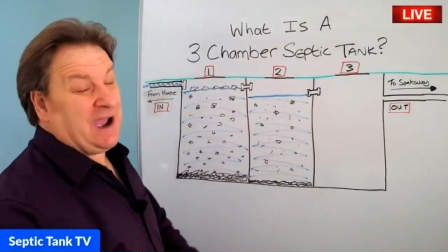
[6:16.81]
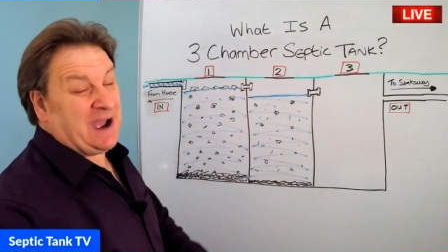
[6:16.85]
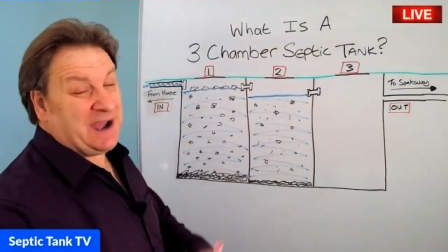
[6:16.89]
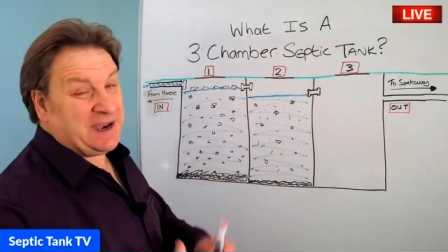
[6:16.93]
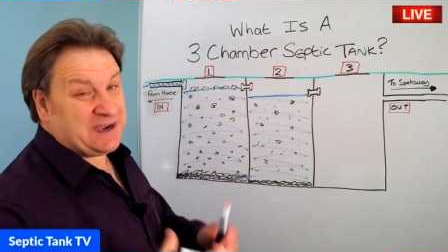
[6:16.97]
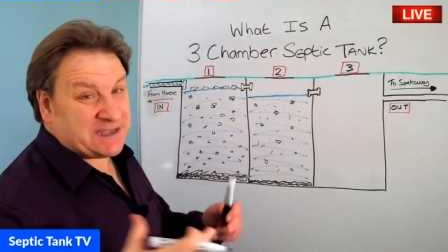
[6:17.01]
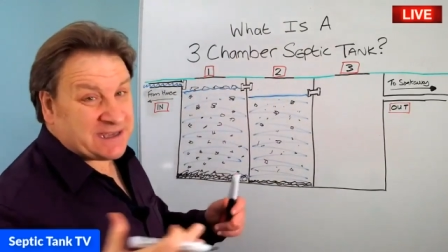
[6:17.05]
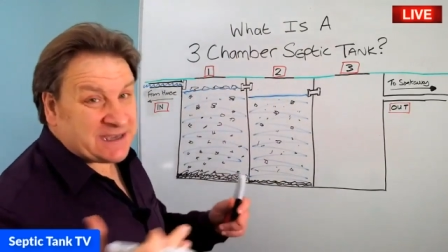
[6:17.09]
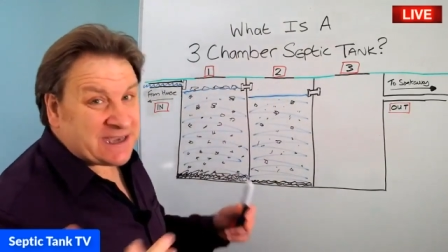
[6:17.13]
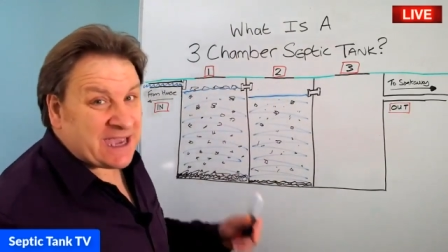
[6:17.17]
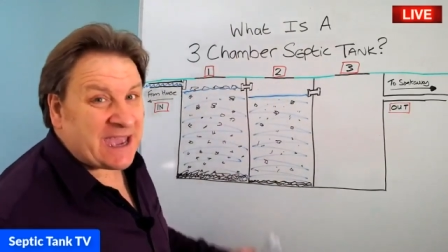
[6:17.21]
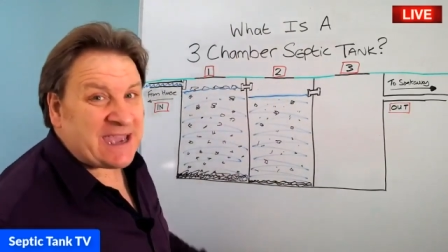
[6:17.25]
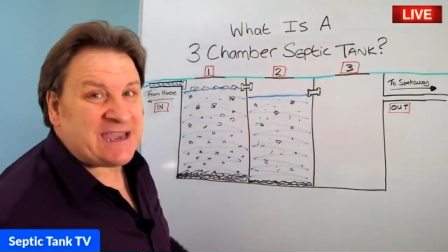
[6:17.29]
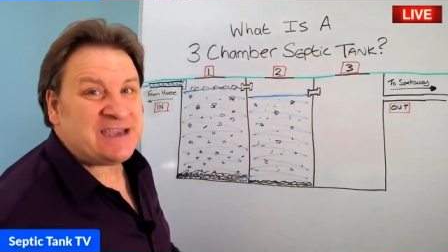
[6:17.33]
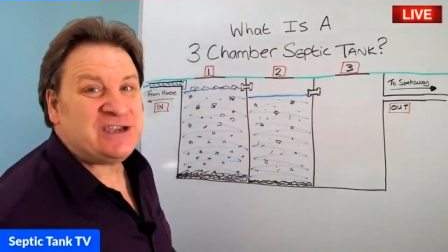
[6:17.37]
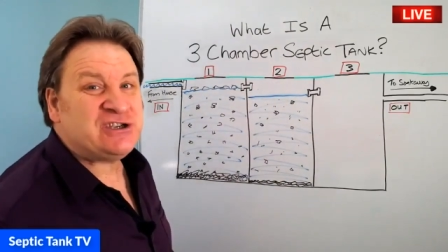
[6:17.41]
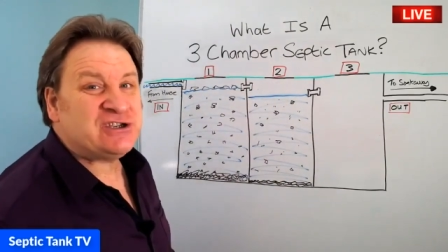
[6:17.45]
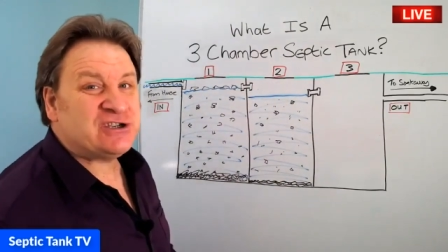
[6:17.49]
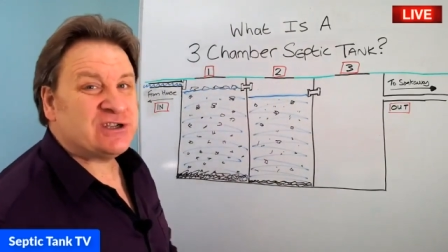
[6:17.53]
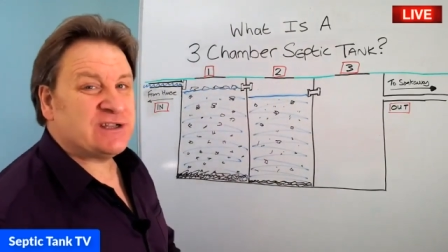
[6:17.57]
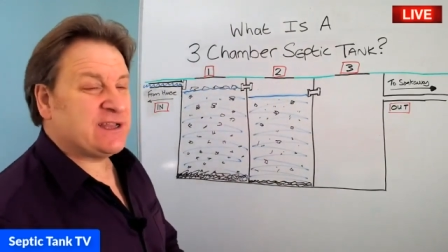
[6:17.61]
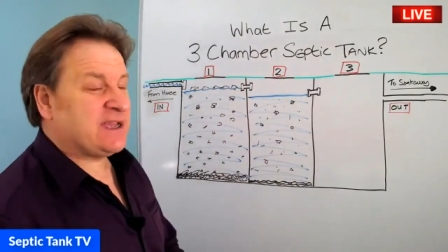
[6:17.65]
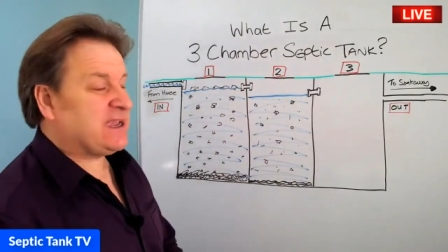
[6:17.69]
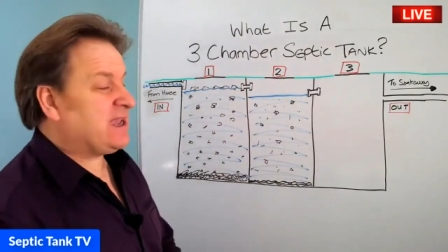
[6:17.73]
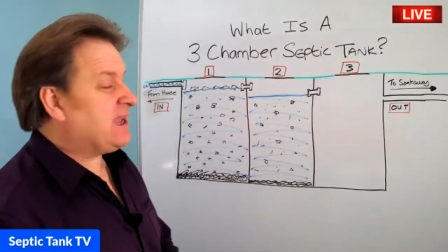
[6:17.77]
and
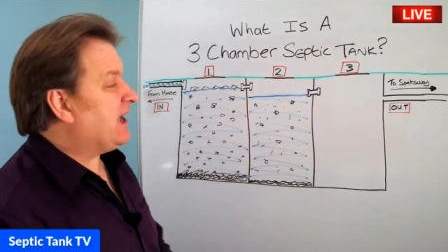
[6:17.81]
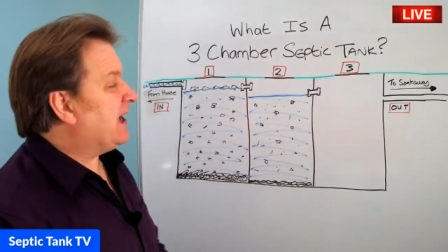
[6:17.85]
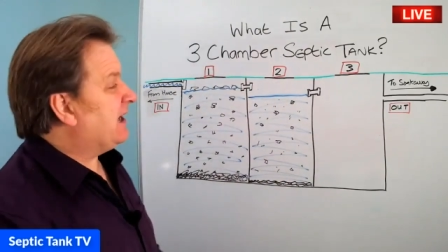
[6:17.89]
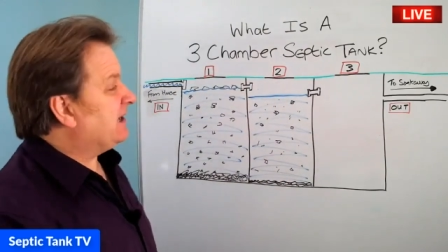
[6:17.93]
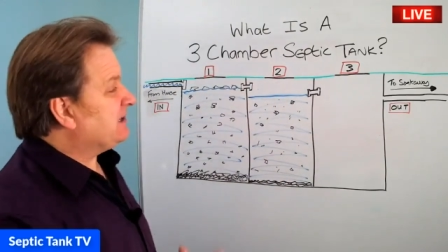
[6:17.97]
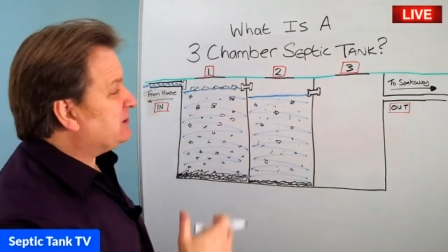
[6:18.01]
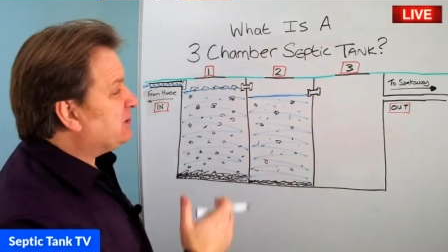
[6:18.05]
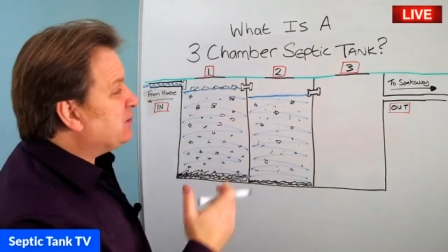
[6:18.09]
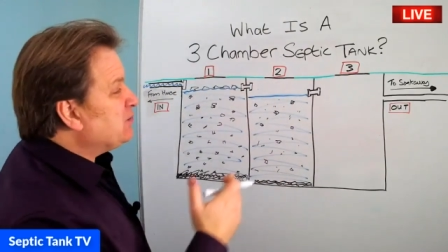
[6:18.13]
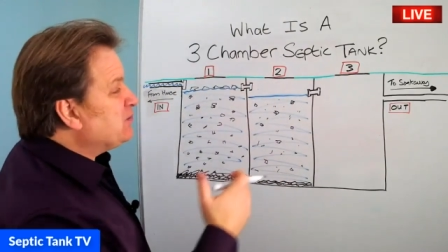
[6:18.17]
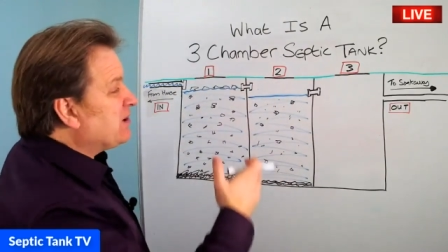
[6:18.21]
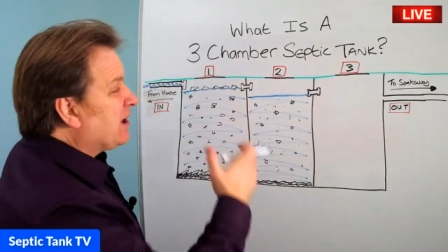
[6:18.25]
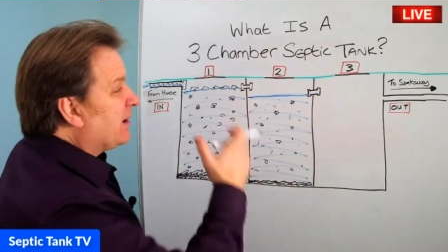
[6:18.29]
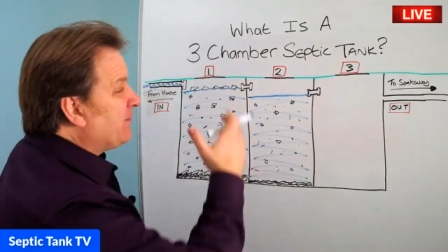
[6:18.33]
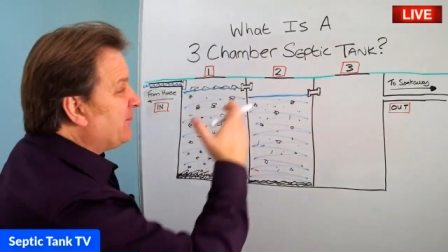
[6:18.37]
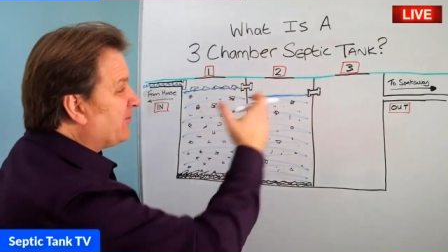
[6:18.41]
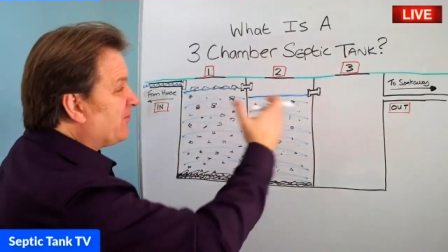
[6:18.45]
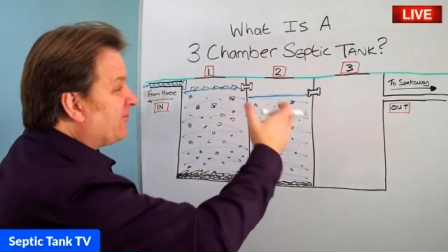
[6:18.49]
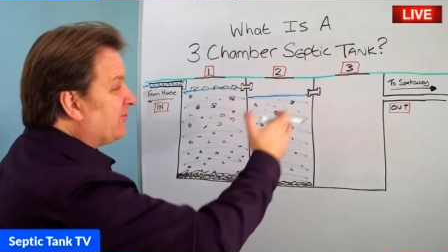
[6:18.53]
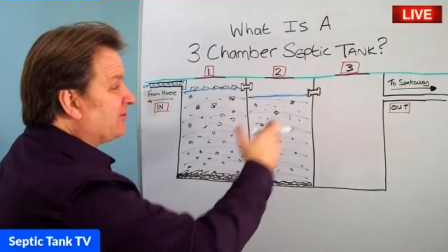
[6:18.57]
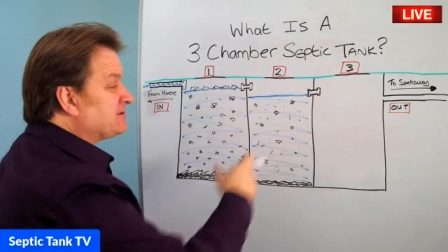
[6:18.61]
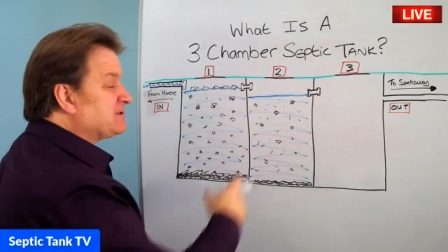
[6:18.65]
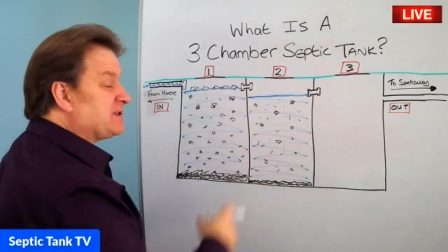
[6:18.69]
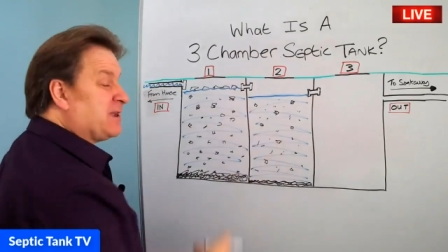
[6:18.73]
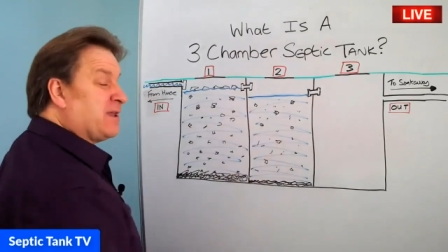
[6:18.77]
occasionally I do come
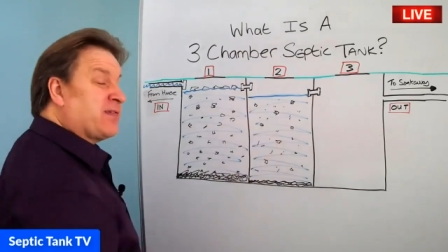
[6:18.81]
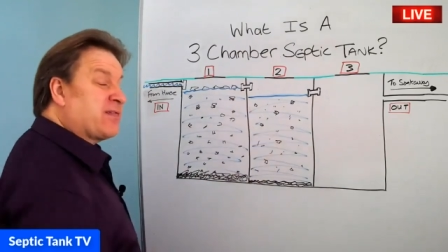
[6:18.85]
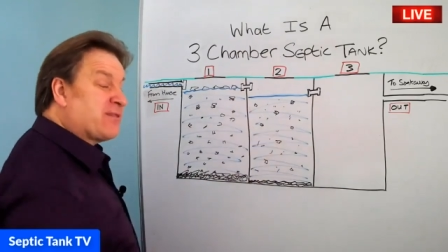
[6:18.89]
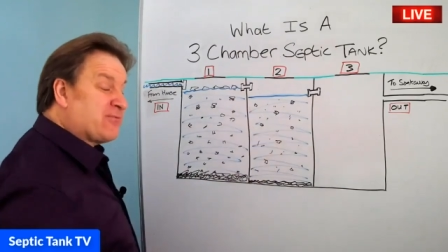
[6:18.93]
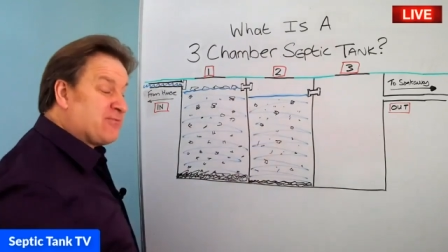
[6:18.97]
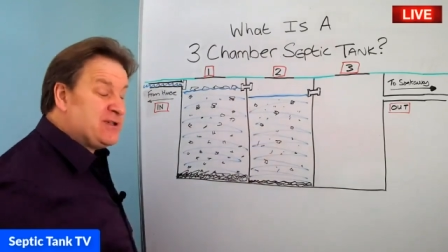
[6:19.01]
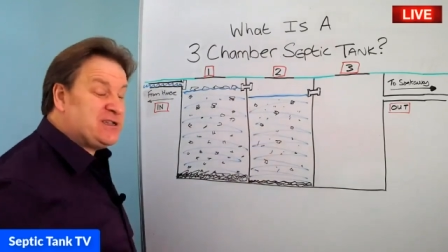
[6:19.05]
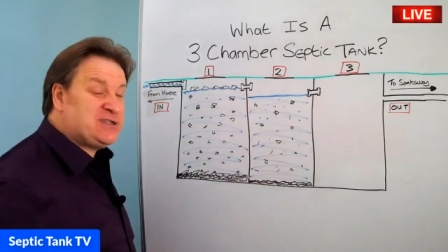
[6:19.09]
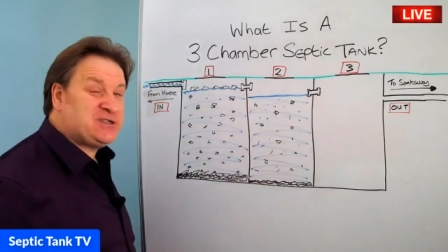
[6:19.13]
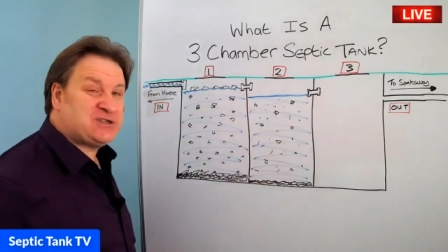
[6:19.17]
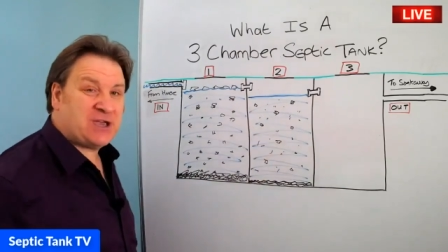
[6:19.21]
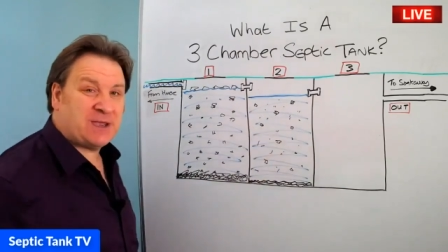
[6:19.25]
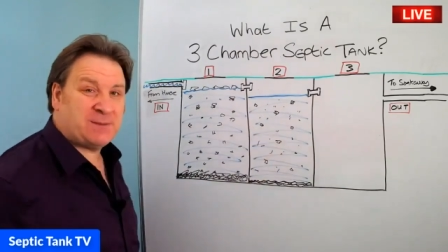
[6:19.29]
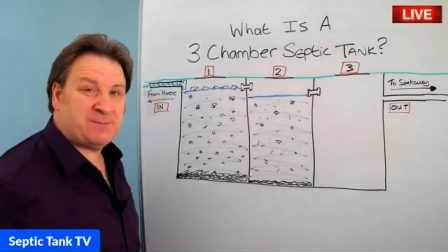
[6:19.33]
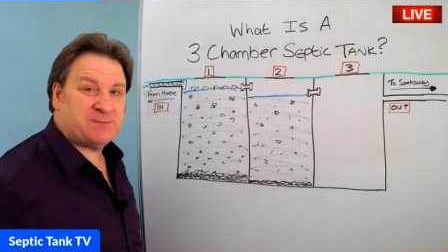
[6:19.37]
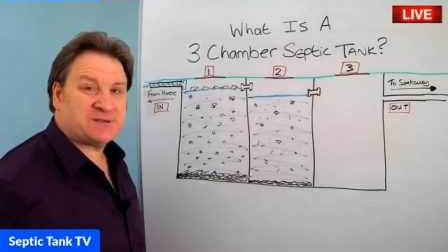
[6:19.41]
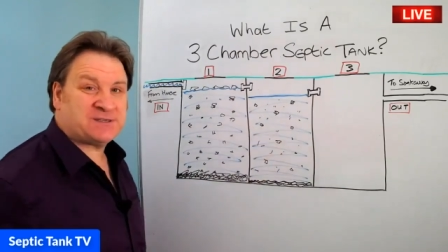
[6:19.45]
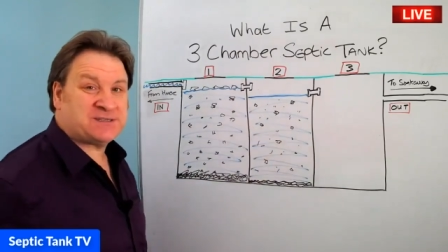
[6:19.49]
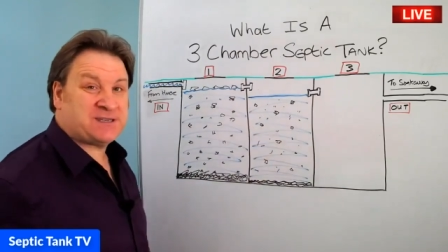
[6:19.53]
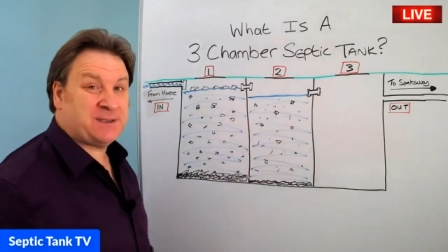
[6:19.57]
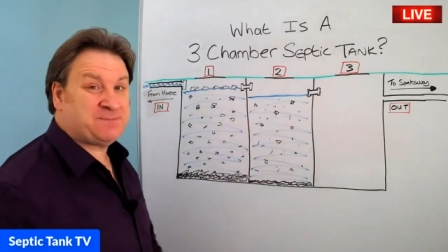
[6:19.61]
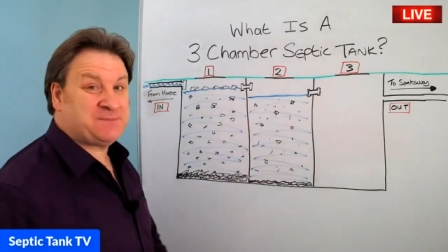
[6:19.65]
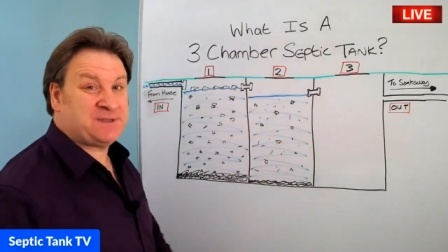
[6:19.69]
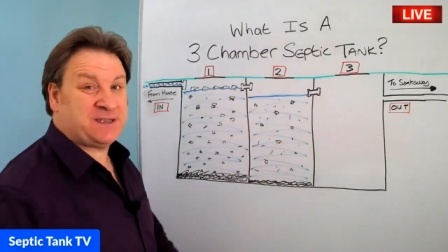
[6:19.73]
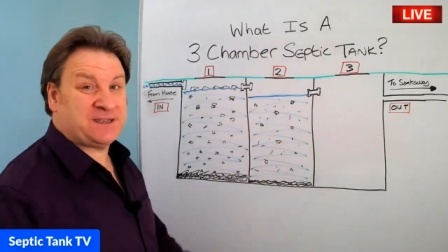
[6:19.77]
across a three chamber
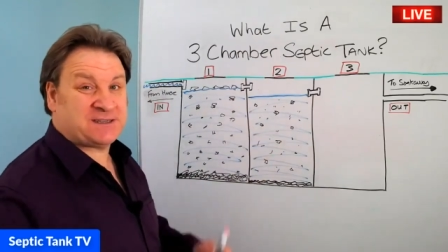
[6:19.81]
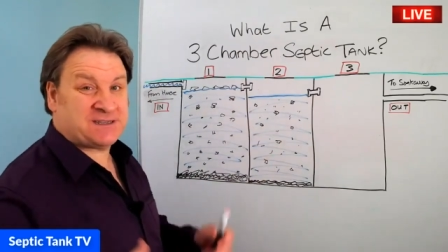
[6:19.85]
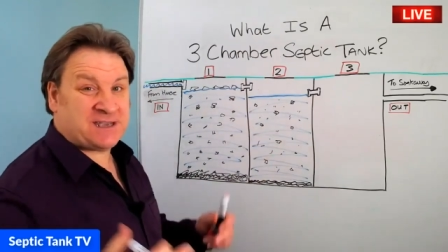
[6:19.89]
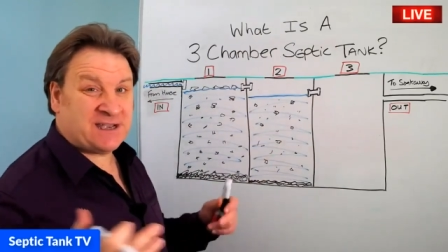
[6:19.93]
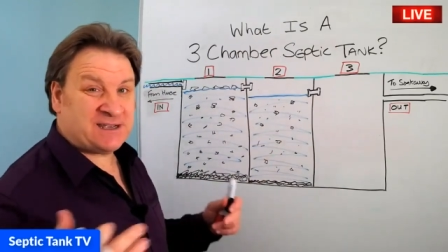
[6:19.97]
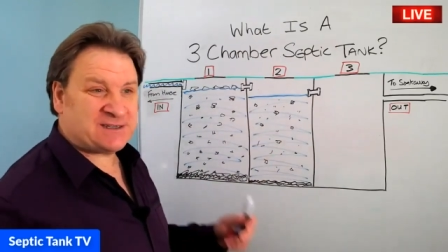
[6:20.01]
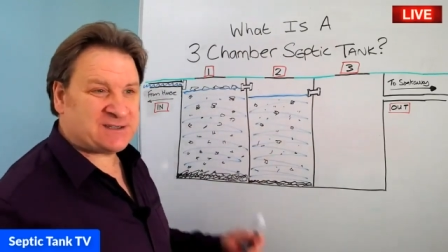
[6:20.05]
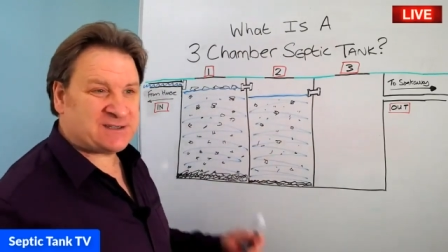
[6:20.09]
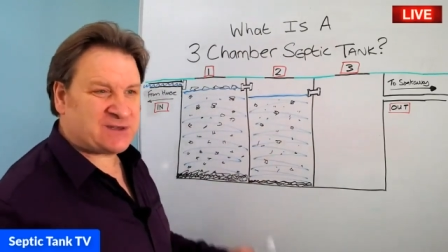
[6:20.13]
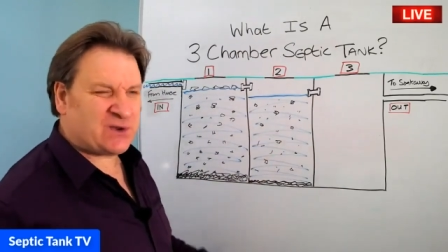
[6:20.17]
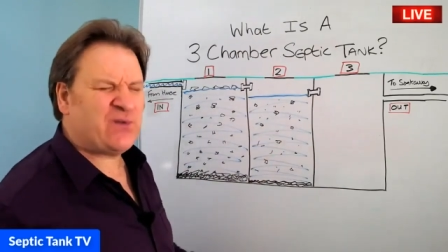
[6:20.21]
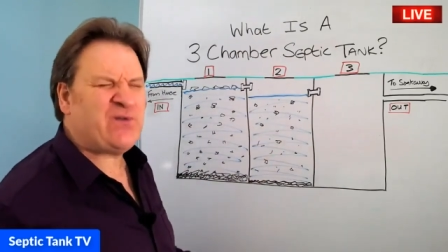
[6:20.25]
septic tank.